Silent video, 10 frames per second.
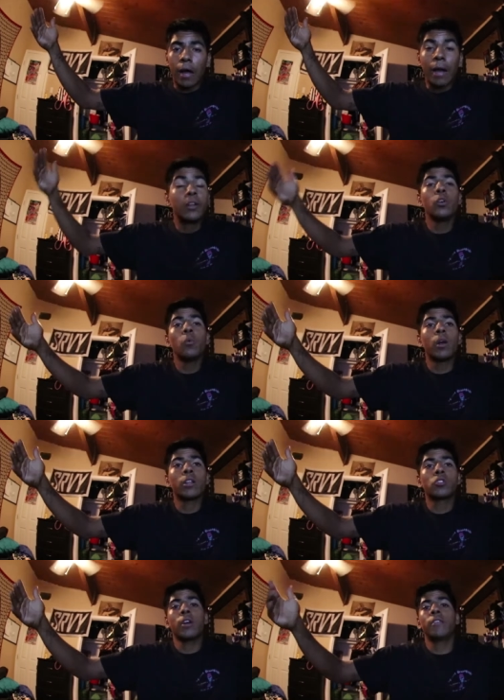I do want
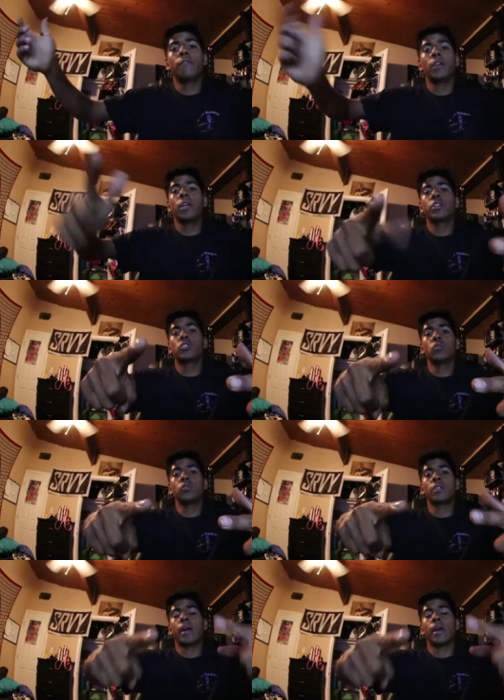to try the vegan shoes